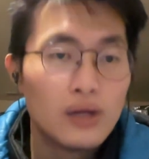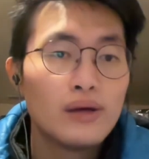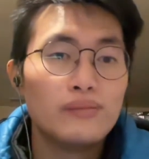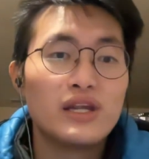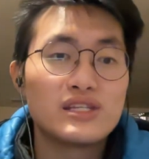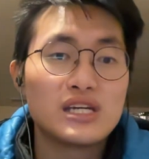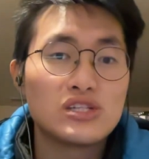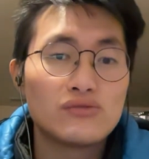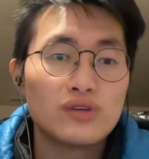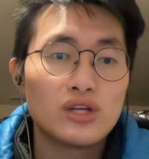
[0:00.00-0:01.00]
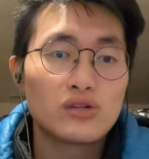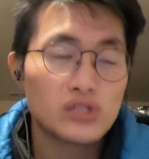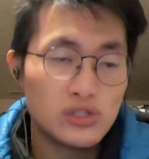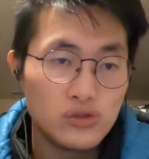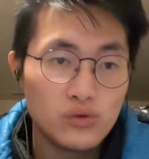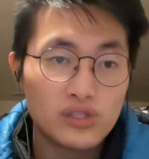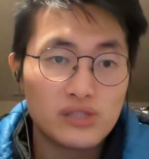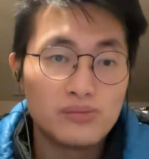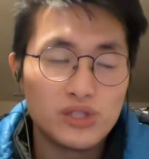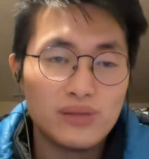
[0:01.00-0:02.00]
meditation videos and doing
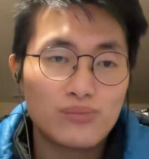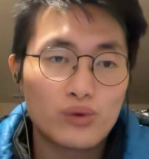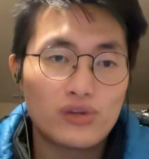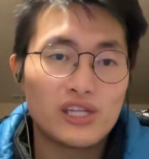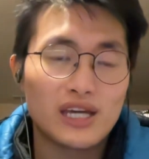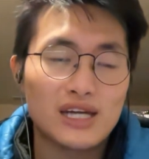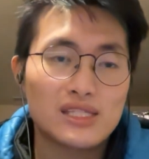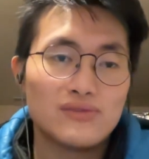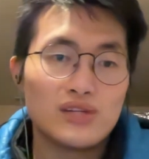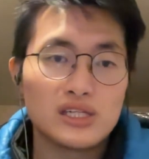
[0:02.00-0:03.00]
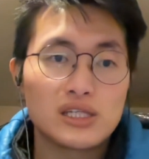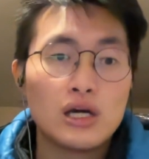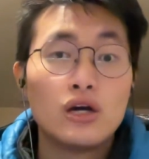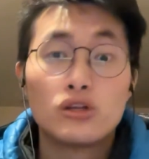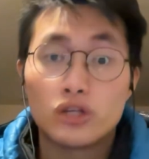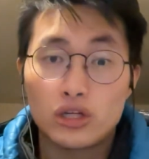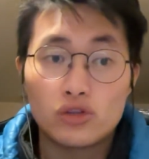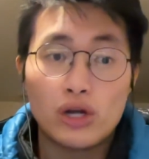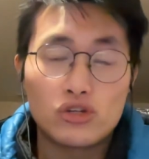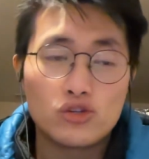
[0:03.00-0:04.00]
some deep breathing activities. Dr.
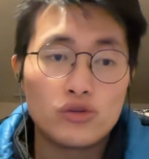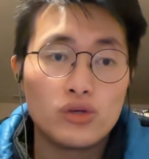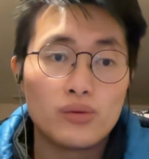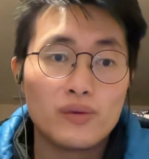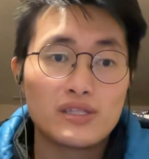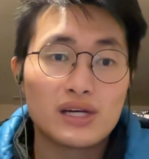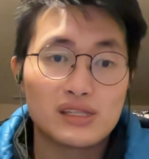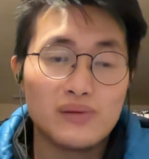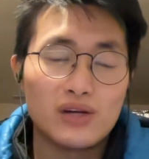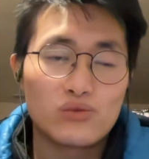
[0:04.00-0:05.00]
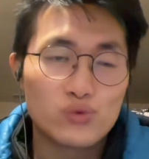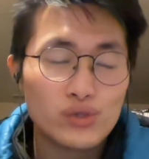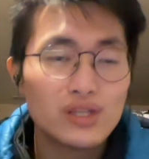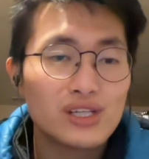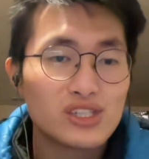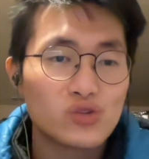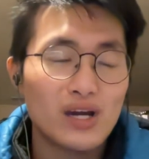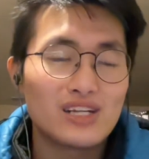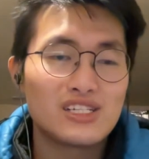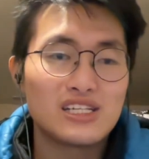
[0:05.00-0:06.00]
Andrew Huberman talks about a really good
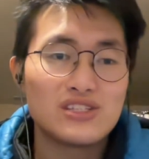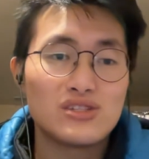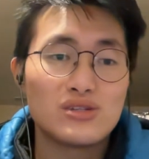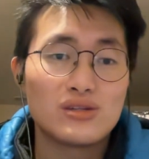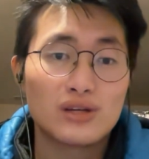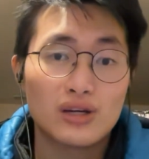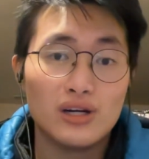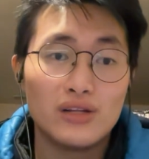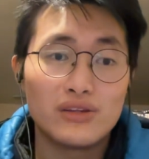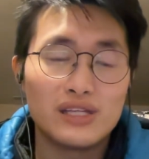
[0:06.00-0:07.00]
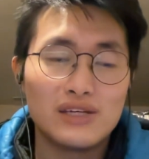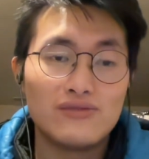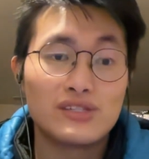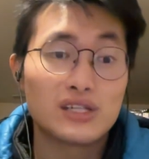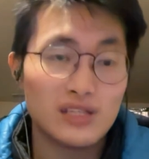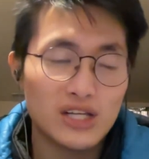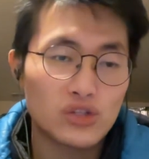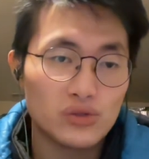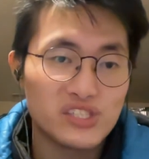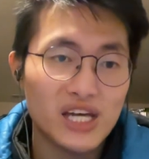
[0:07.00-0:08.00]
strategy called the
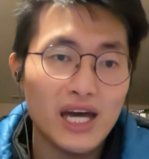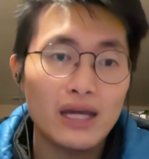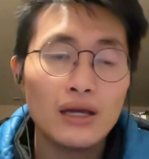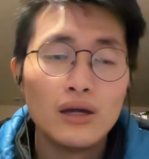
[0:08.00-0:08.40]
physiological sigh,